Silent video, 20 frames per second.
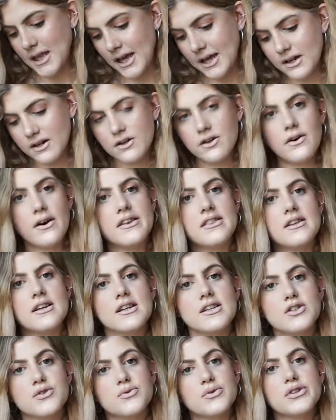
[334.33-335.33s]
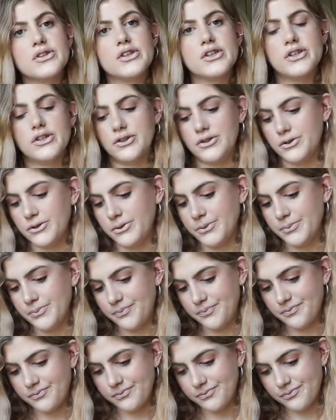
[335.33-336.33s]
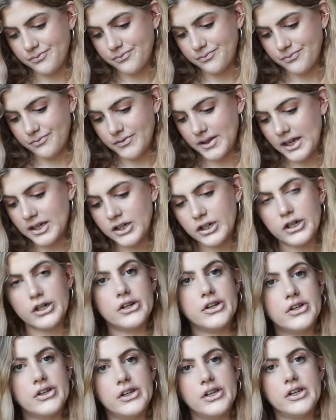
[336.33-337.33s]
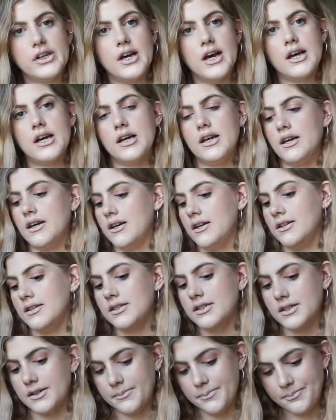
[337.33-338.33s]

I don't know, I think it's really cute and girly and